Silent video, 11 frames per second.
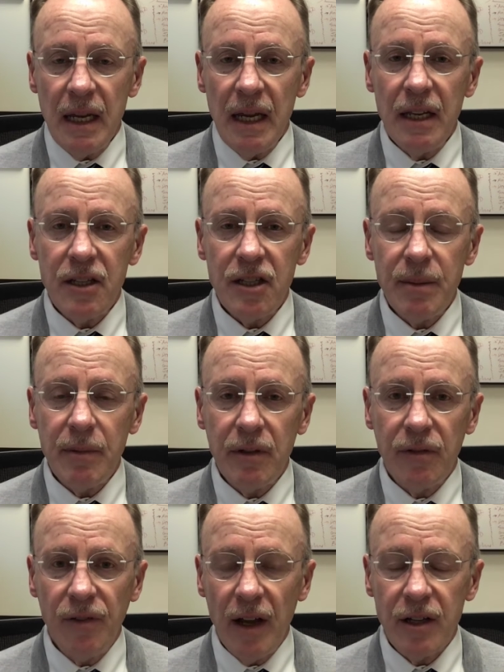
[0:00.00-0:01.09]
In a similar
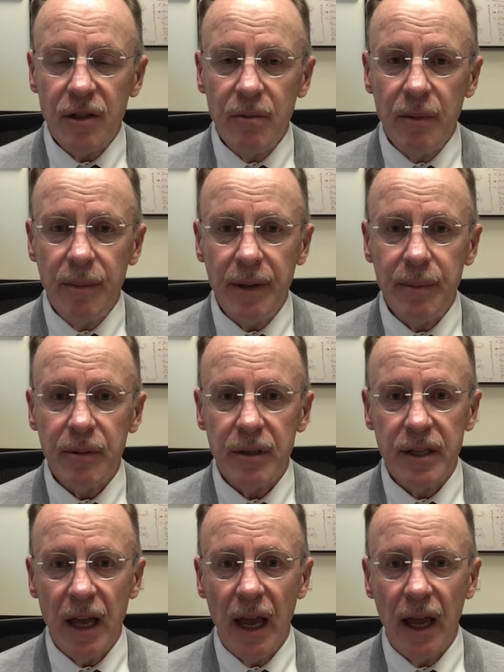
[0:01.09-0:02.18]
fashion, when people
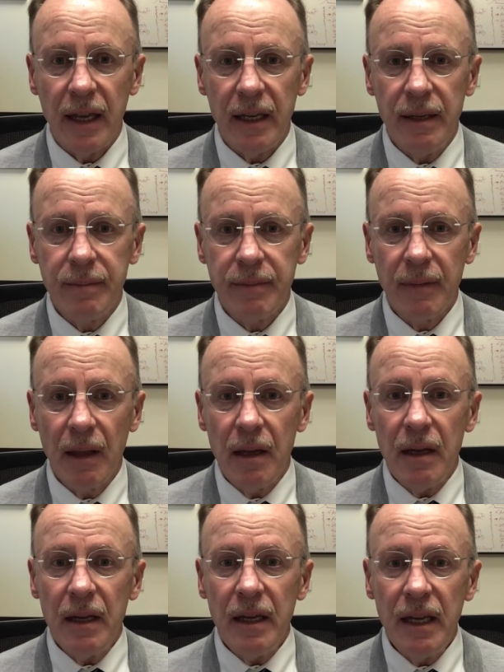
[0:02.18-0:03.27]
say,
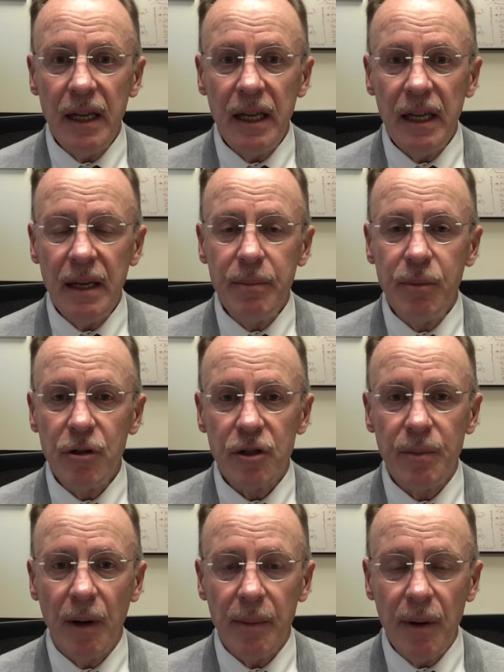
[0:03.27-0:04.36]
"He pushed
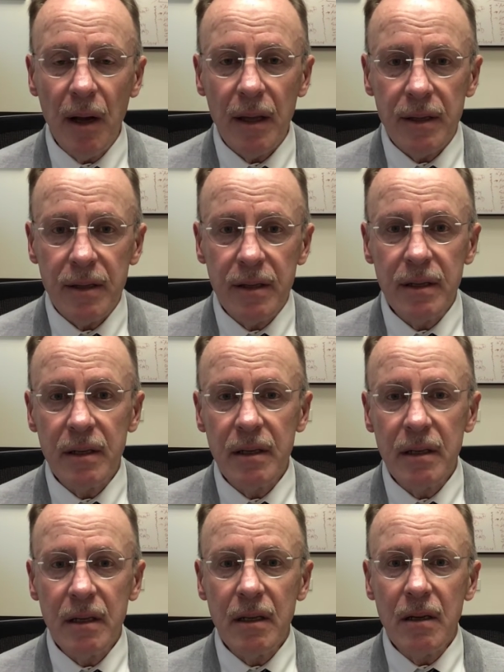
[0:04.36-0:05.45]
my buttons,"
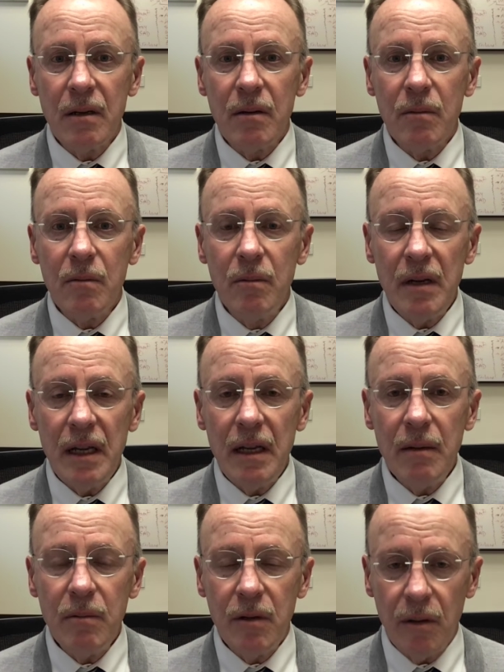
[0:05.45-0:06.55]
we
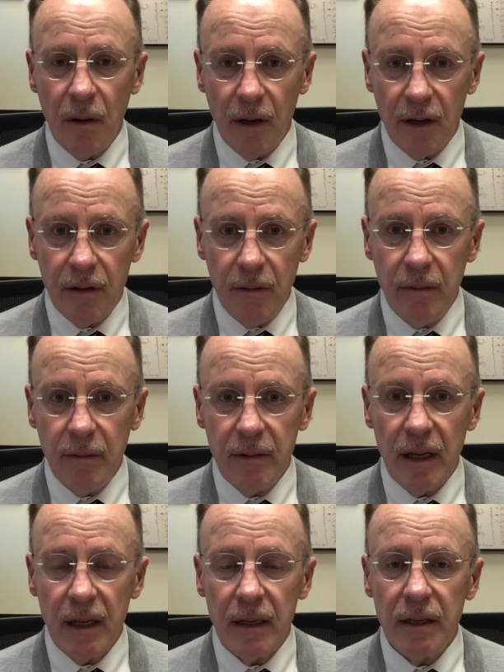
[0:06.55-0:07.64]
would argue
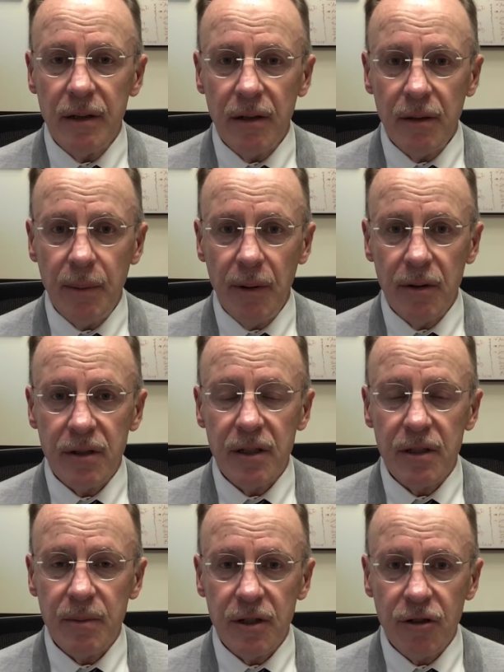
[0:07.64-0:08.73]
that another person's
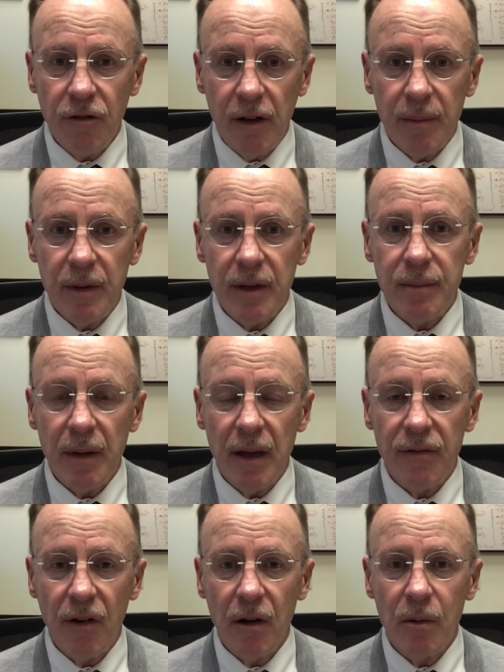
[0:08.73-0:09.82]
mistreatment may
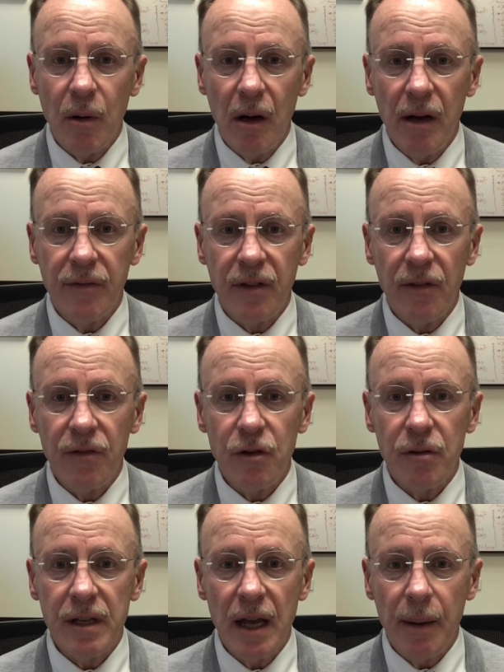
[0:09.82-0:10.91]
very well have given you
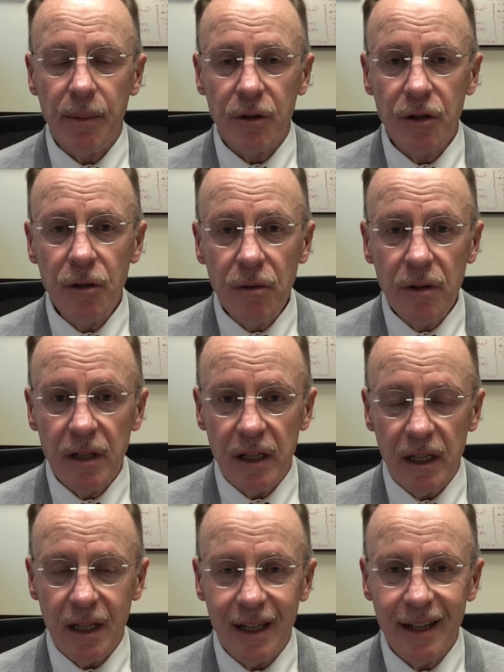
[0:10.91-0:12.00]
the
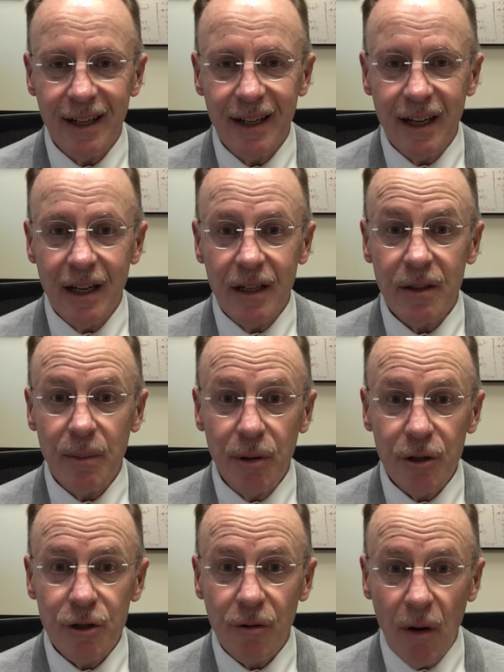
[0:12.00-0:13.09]
opportunity to
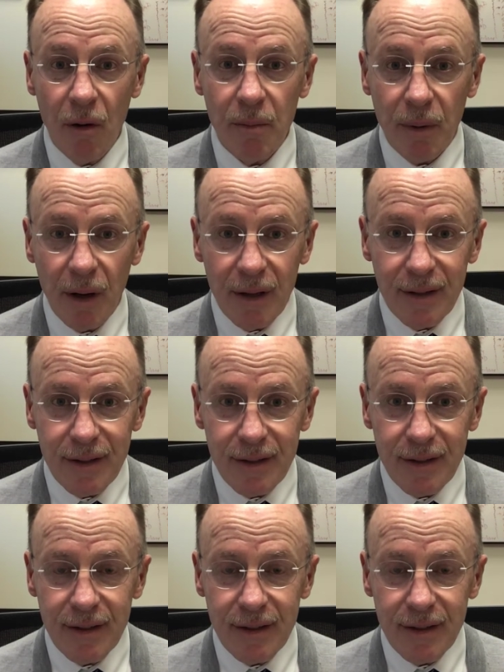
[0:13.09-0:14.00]
push your own buttons.